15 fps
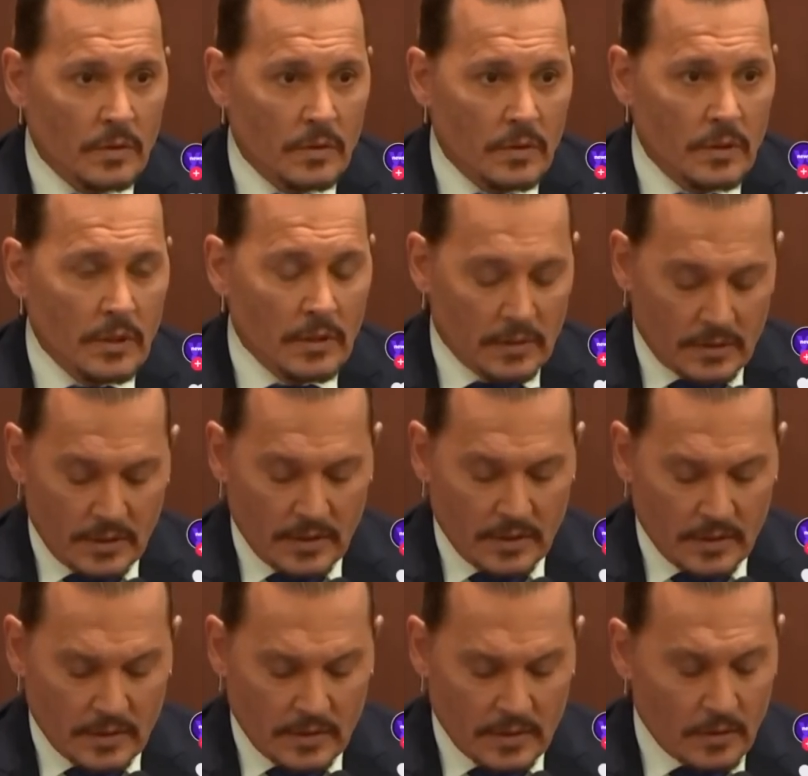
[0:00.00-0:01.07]
guilty
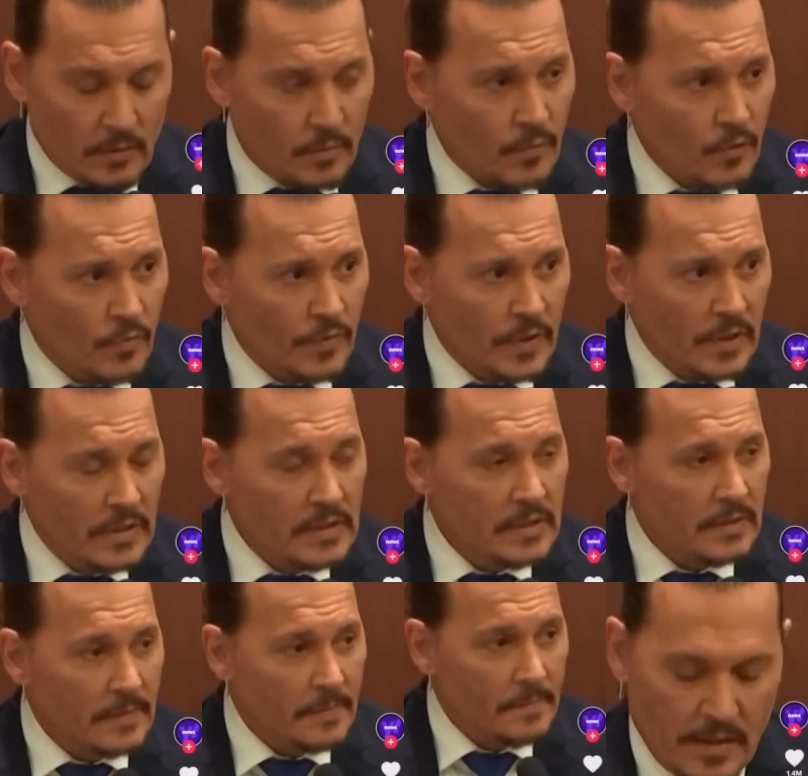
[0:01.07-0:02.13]
until proven
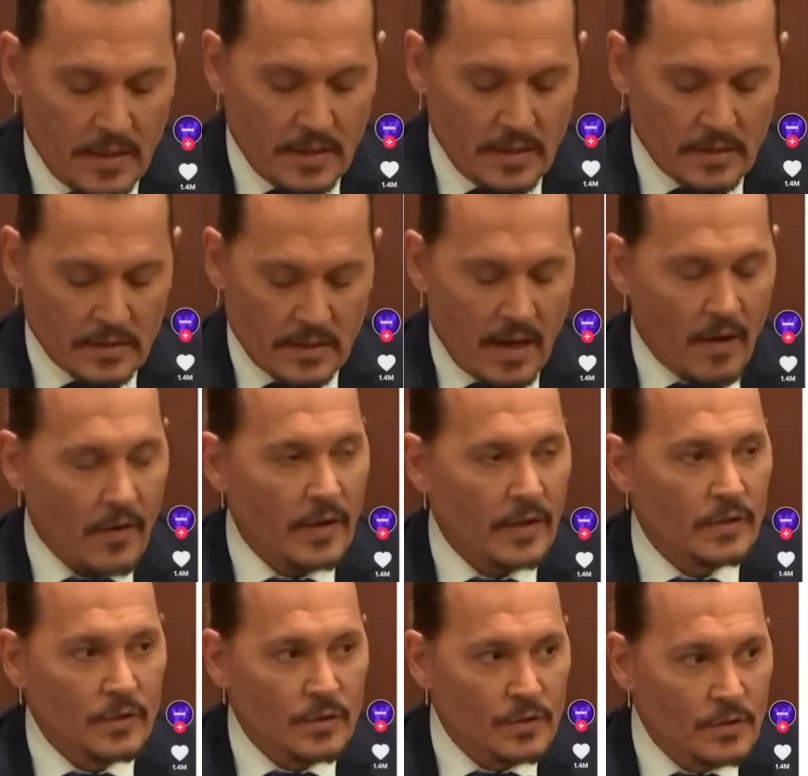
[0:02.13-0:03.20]
innocent. These
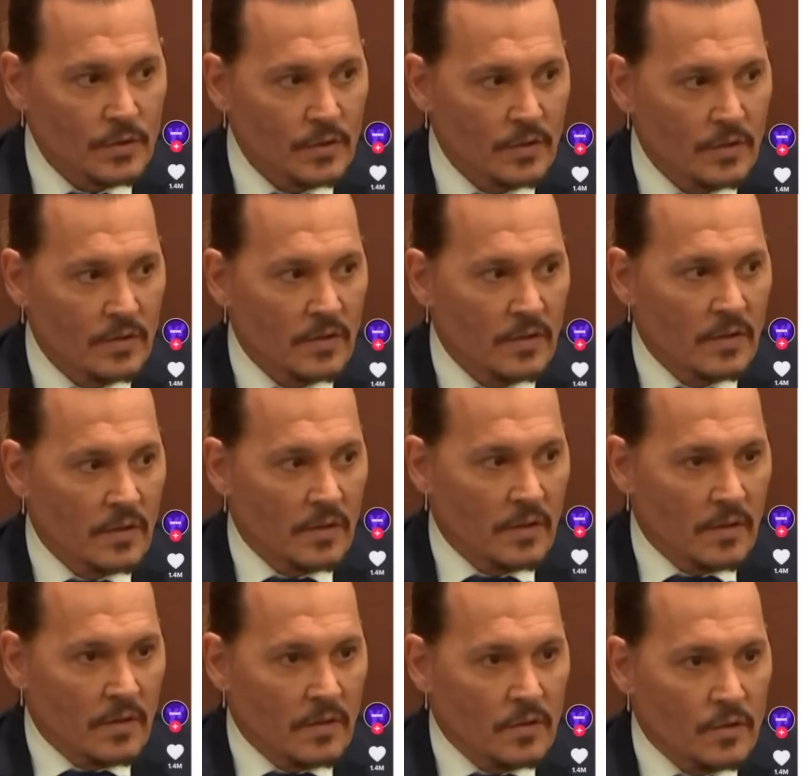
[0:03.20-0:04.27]
characters
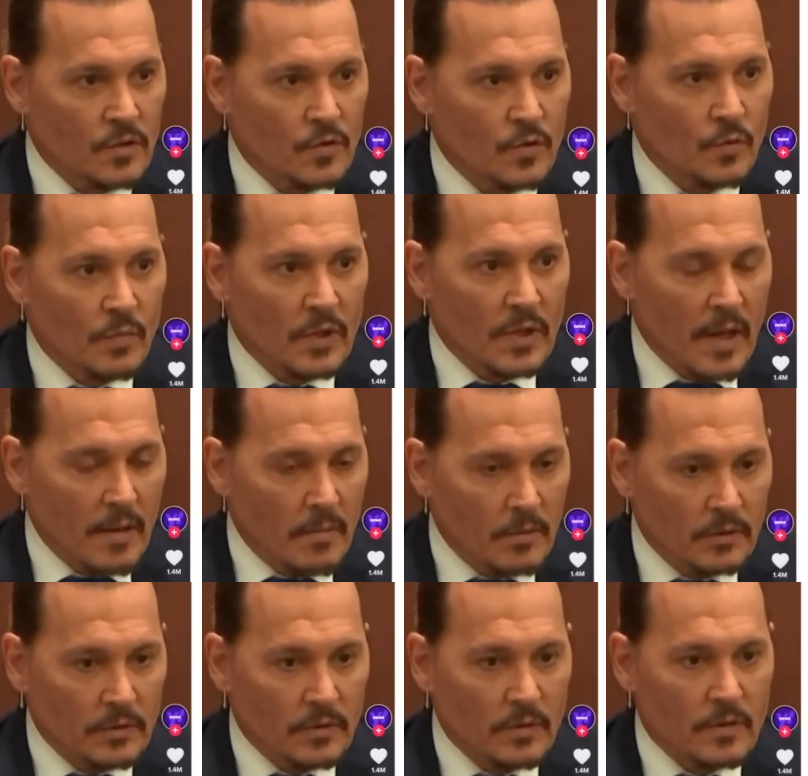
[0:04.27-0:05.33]
should be
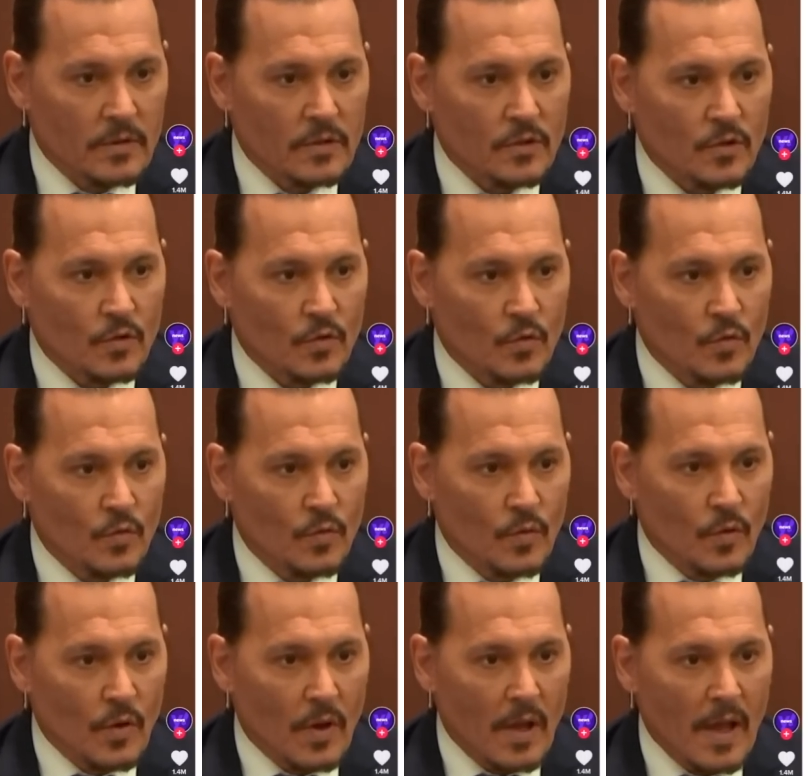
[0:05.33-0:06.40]
able to
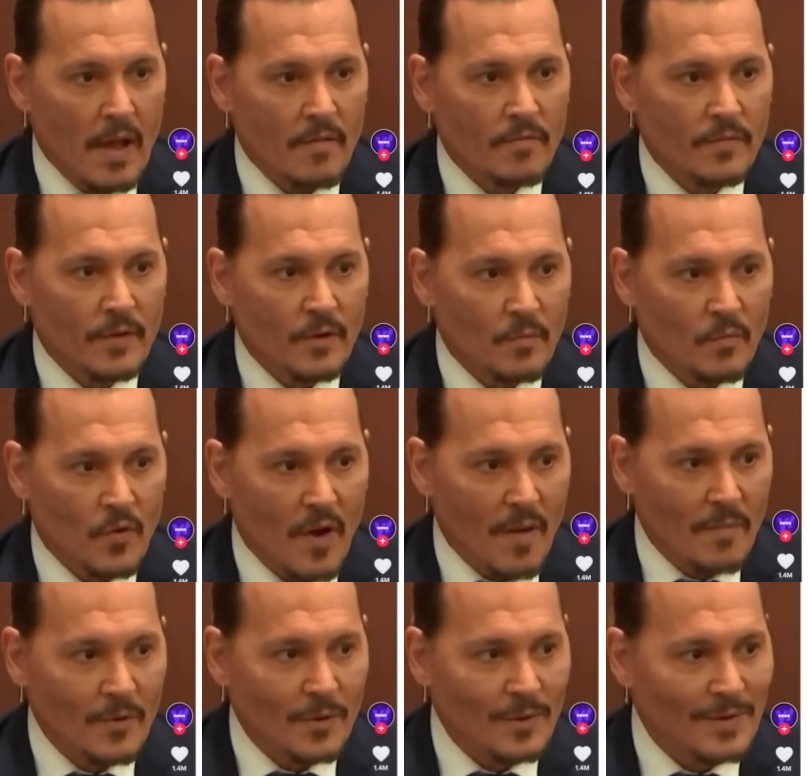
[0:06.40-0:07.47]
have their
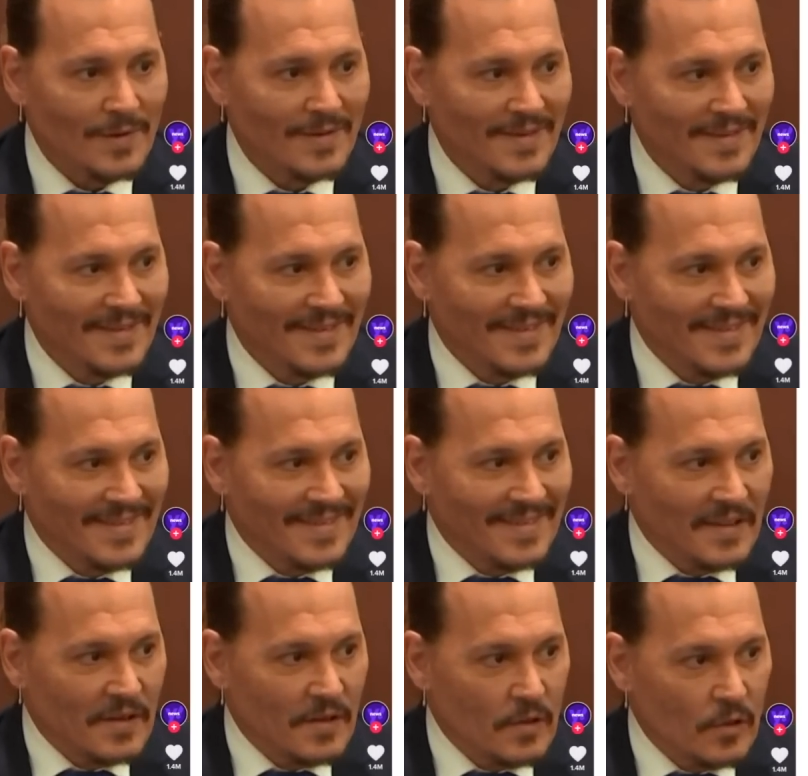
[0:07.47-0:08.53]
proper
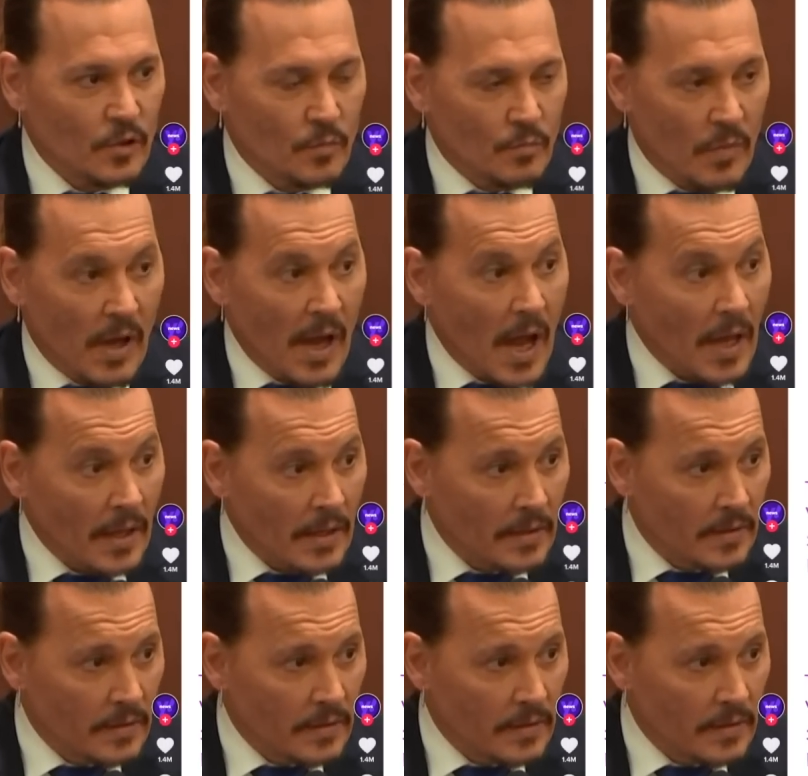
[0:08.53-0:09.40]
goodbye